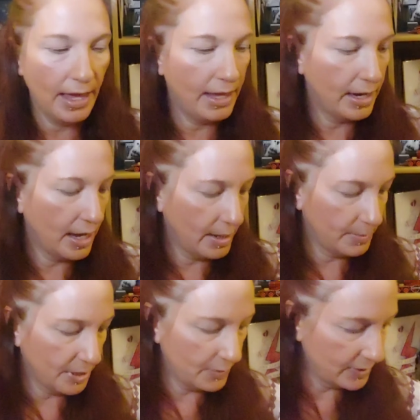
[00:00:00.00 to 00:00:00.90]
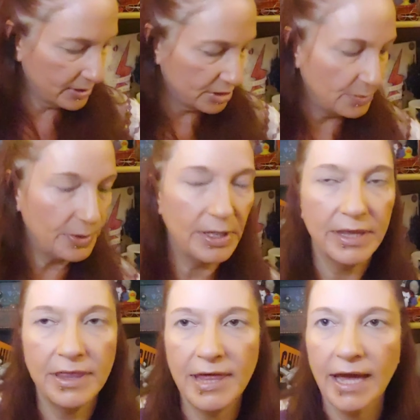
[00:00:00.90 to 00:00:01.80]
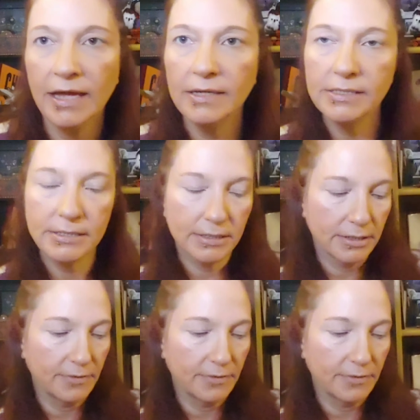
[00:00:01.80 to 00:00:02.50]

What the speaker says: And I'm going to put that